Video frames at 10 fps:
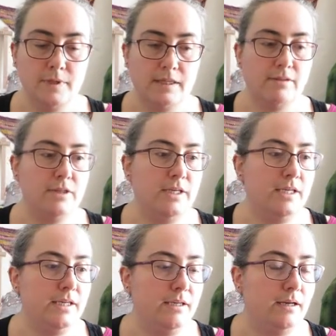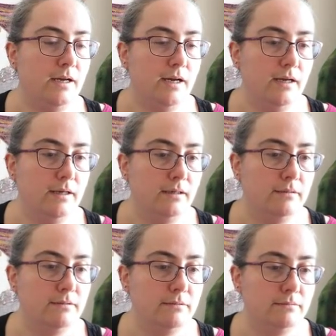the
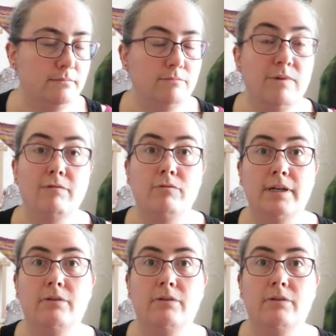Ravelry